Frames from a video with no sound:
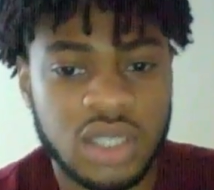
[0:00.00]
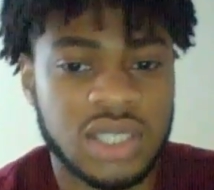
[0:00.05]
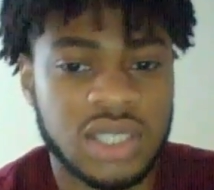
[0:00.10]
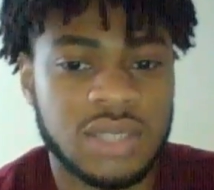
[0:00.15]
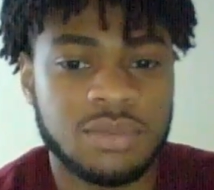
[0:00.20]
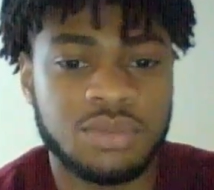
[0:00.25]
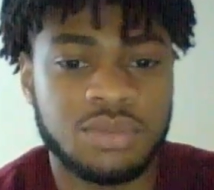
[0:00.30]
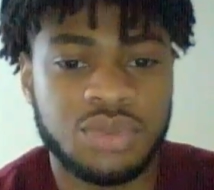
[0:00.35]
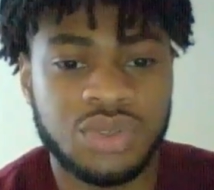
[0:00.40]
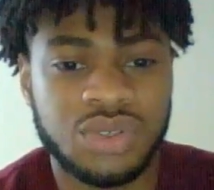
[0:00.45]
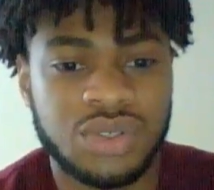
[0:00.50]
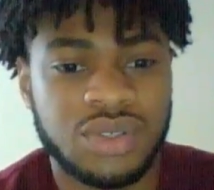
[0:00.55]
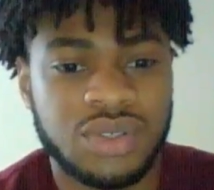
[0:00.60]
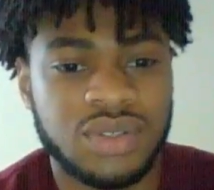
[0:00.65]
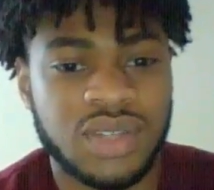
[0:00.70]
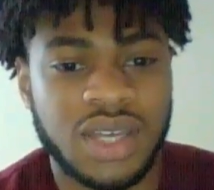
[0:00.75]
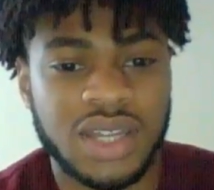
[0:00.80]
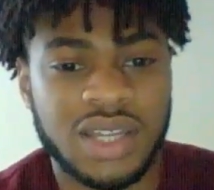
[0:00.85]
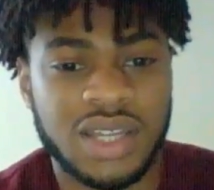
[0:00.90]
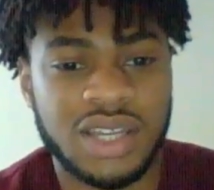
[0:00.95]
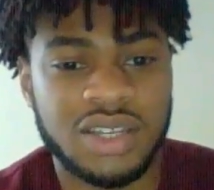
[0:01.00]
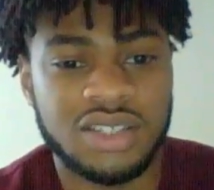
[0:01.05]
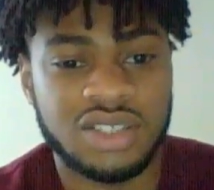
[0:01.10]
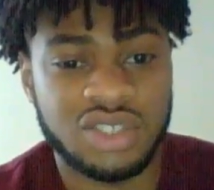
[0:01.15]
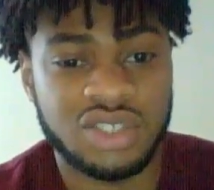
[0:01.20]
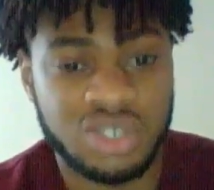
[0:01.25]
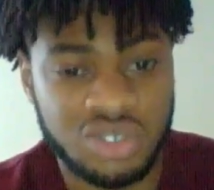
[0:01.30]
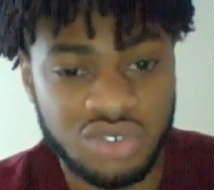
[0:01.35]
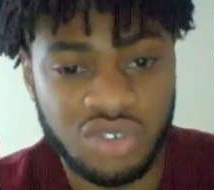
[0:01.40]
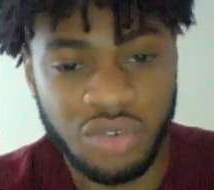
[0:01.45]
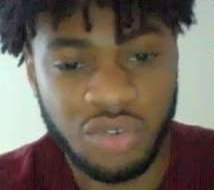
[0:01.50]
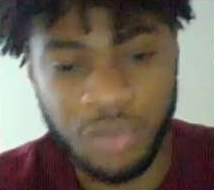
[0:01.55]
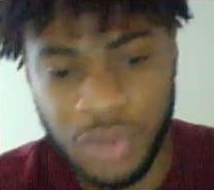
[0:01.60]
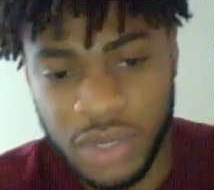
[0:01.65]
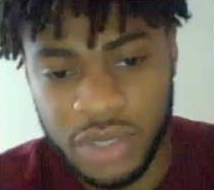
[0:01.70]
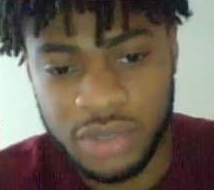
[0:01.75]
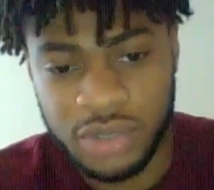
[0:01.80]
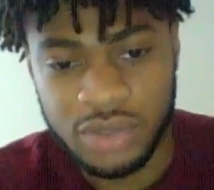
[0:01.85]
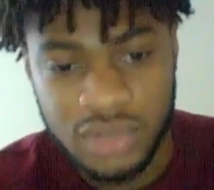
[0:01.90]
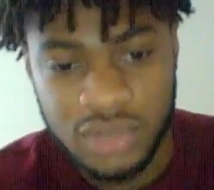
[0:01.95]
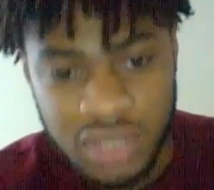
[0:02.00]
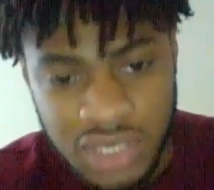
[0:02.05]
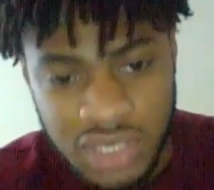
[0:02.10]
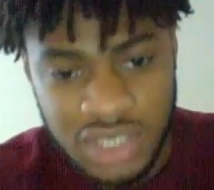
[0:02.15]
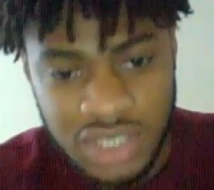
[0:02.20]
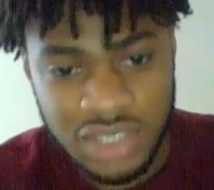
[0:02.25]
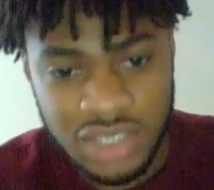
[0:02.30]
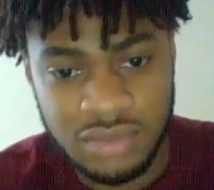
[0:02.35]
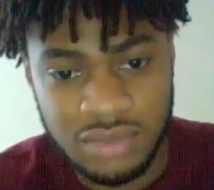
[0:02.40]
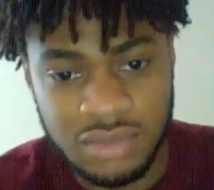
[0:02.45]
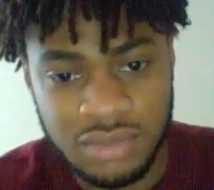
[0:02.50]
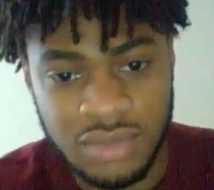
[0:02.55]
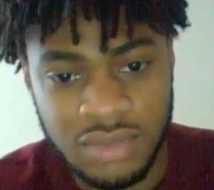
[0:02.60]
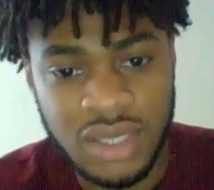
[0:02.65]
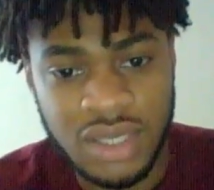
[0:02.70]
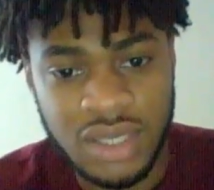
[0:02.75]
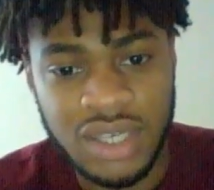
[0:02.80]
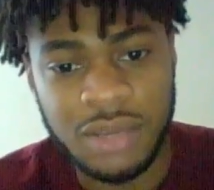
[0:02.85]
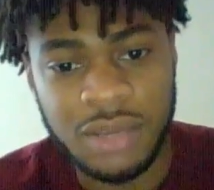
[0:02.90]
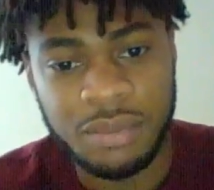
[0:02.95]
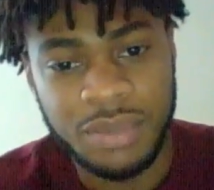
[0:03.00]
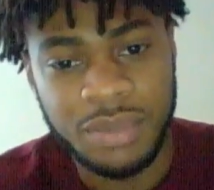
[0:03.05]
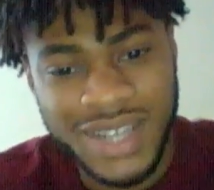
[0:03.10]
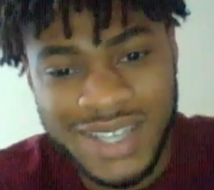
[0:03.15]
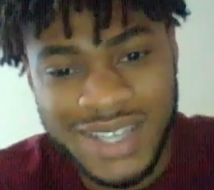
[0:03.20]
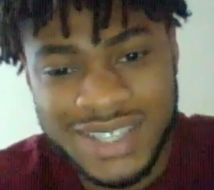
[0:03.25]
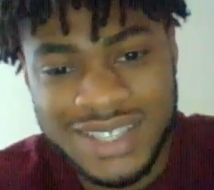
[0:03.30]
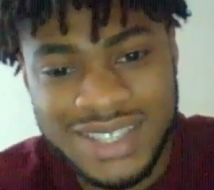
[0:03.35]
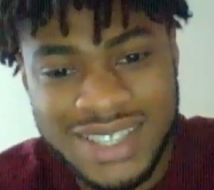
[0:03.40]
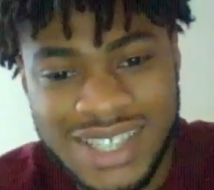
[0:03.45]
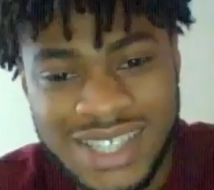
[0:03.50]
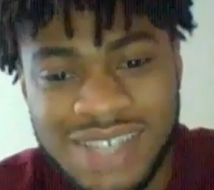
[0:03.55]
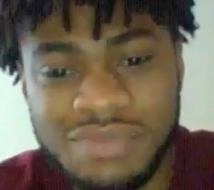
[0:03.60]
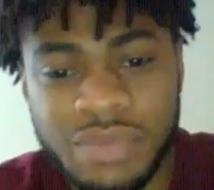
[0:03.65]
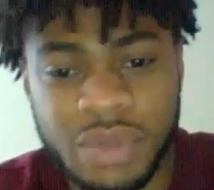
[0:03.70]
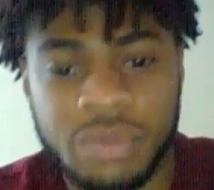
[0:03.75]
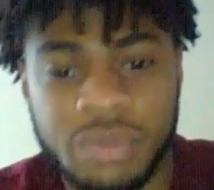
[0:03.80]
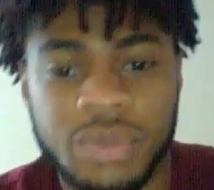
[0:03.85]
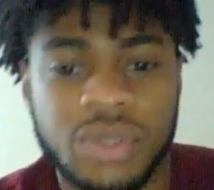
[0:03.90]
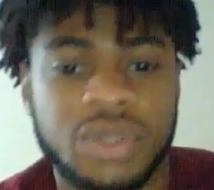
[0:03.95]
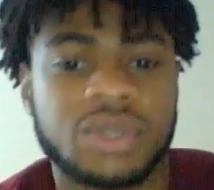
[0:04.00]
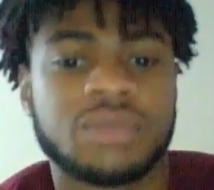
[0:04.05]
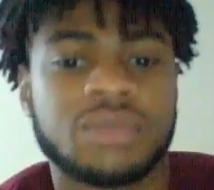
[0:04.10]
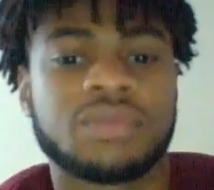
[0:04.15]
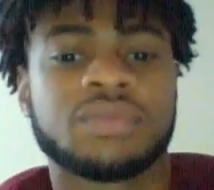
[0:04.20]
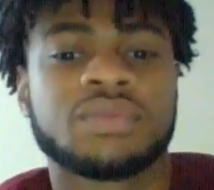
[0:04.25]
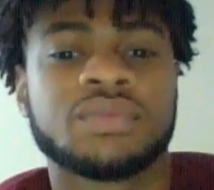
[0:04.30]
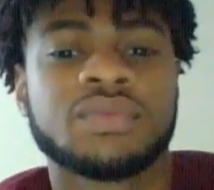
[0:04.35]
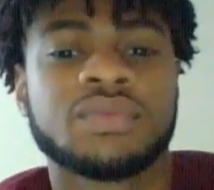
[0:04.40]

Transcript: it's important that there is a strong political system in place to implement them.